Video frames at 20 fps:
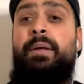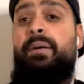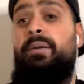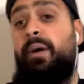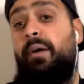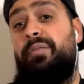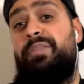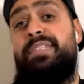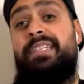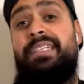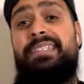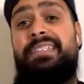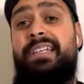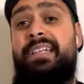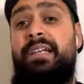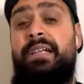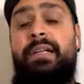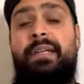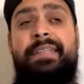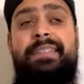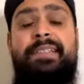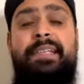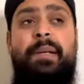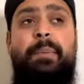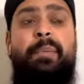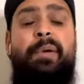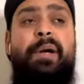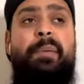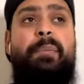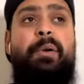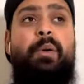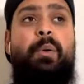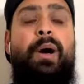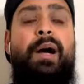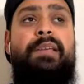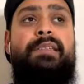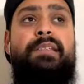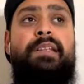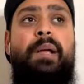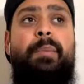obviously he's gonna burn
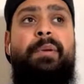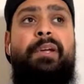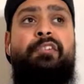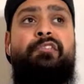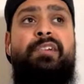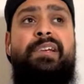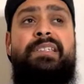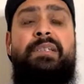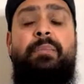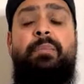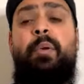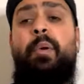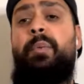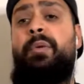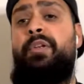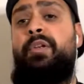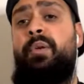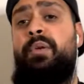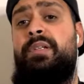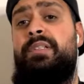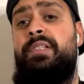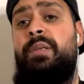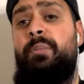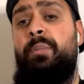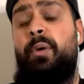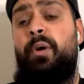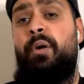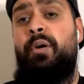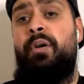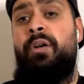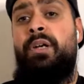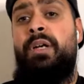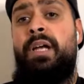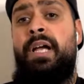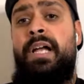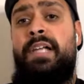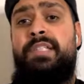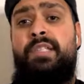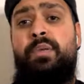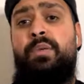Maguire, so that'd be interesting. But we do need to put
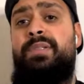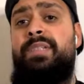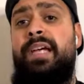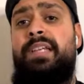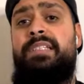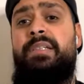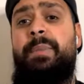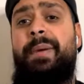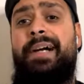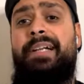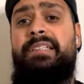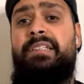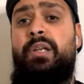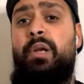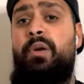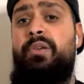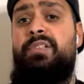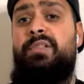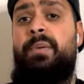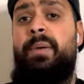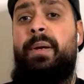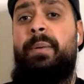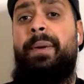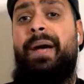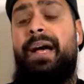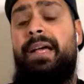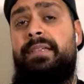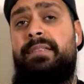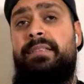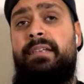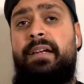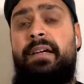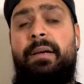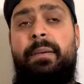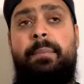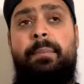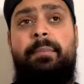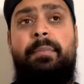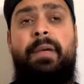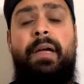2 centre backs close to him, as
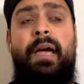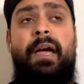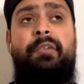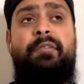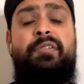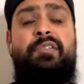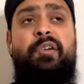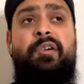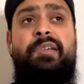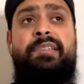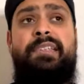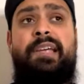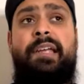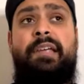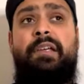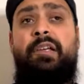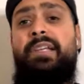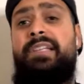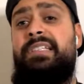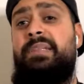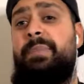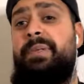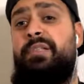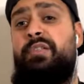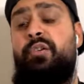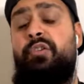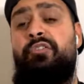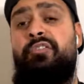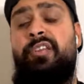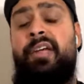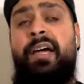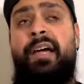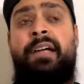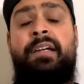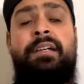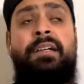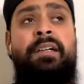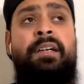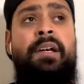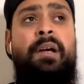Henry's already said. You need to be touched
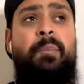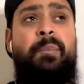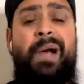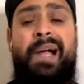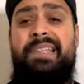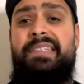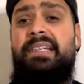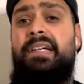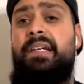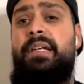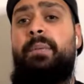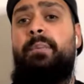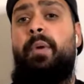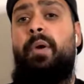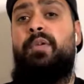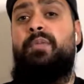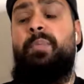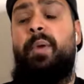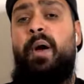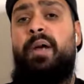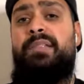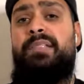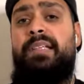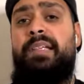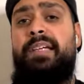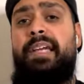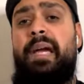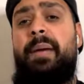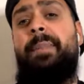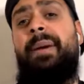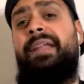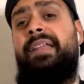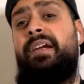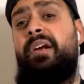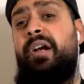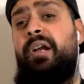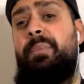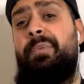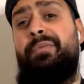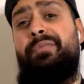by practically most parts of the game, and they've
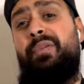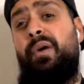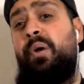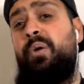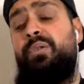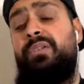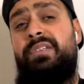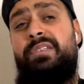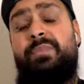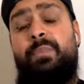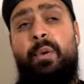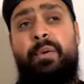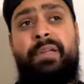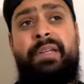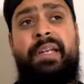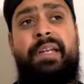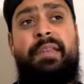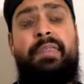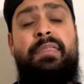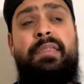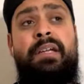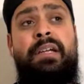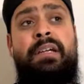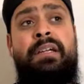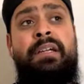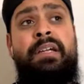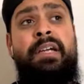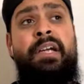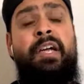got to be focused more than anything.